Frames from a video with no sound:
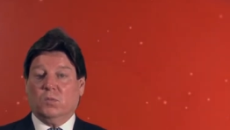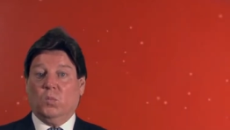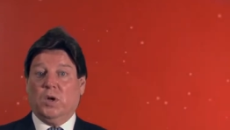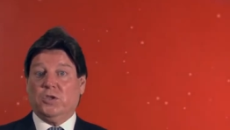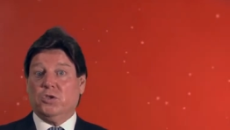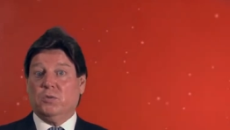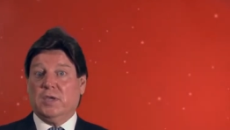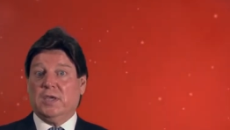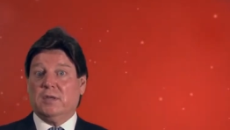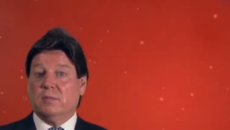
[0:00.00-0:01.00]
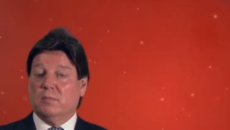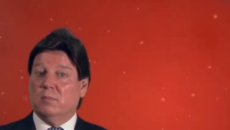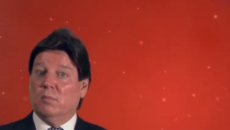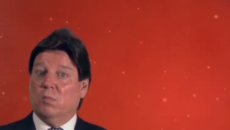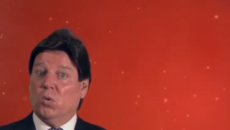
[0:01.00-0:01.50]
When you eat
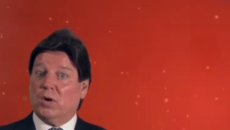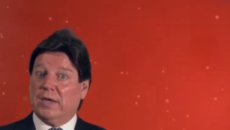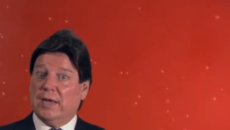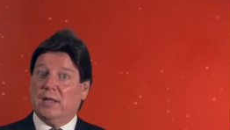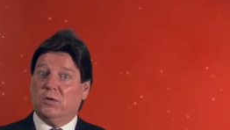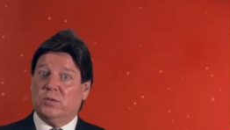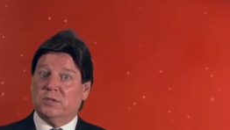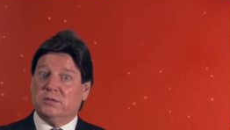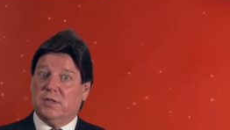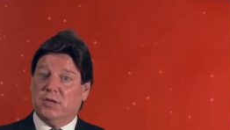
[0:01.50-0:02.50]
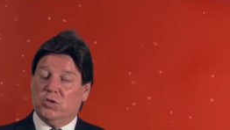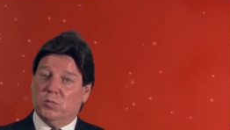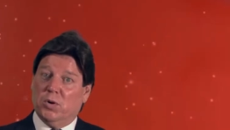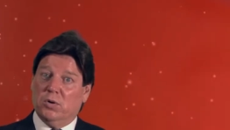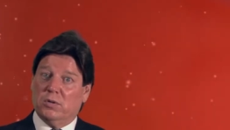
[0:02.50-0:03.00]
more calories than you
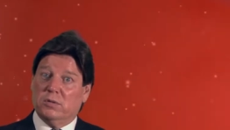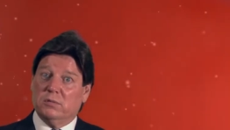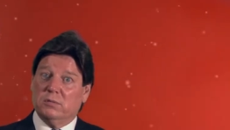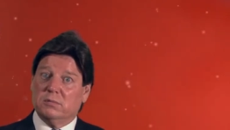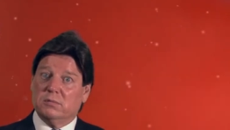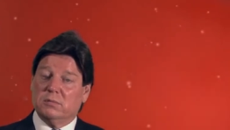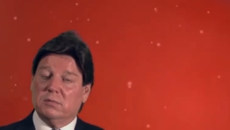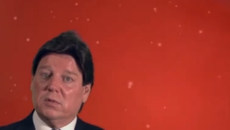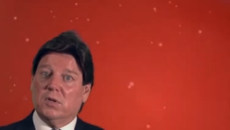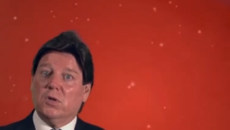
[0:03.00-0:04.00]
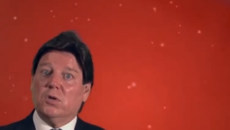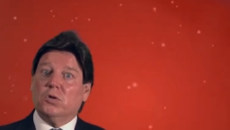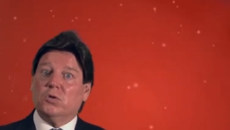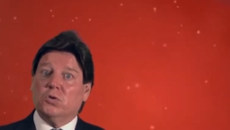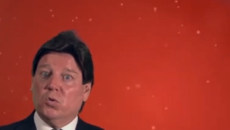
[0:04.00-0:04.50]
burn,
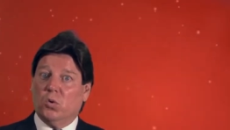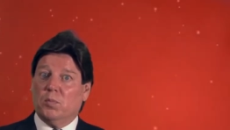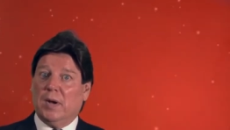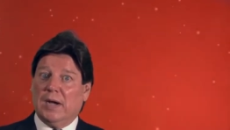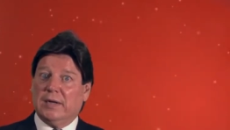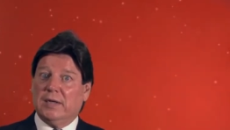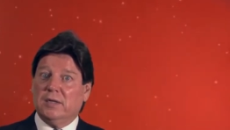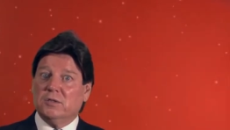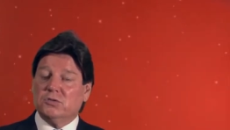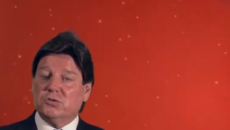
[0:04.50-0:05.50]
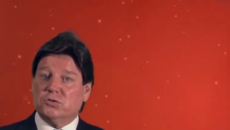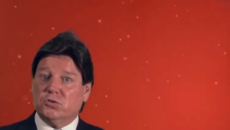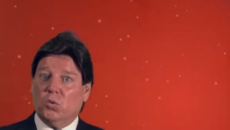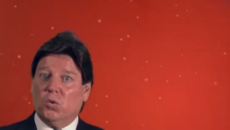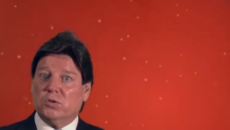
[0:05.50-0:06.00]
your body
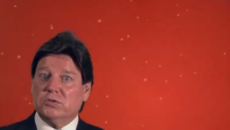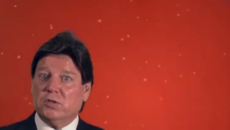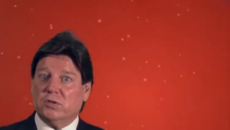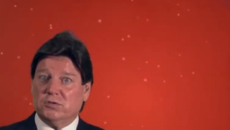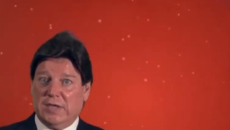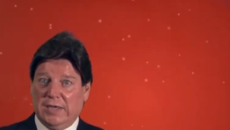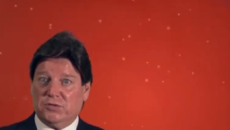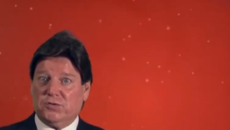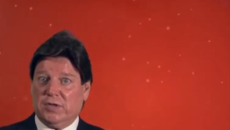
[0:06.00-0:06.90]
stores those extra